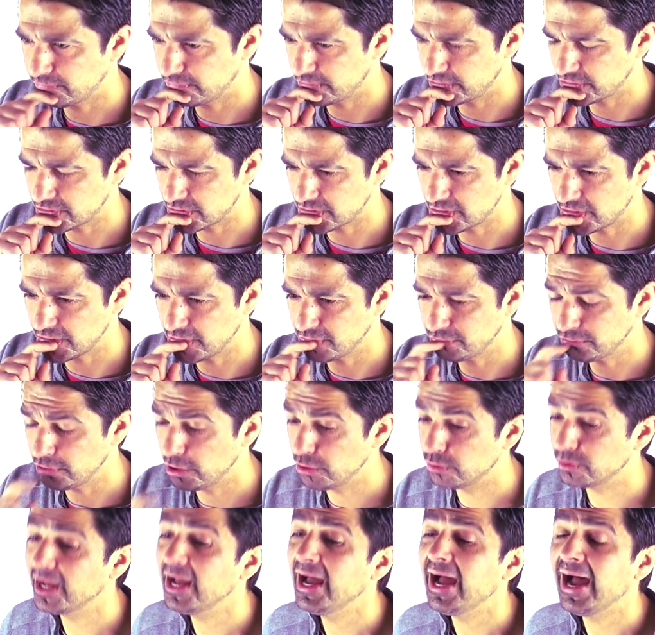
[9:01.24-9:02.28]
of friction on the
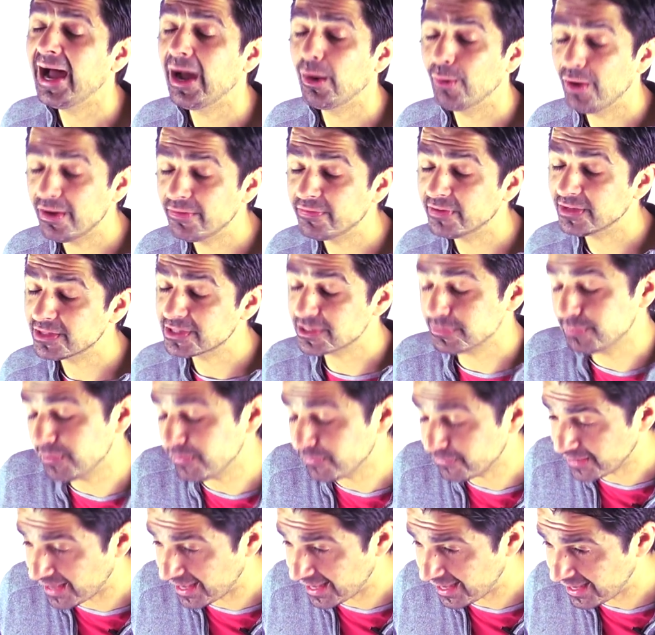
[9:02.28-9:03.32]
road. However, to be
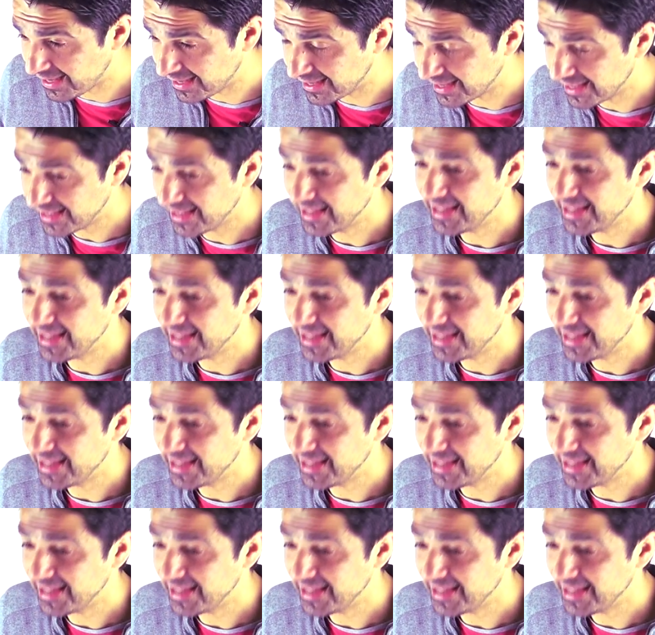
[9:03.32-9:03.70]
fair,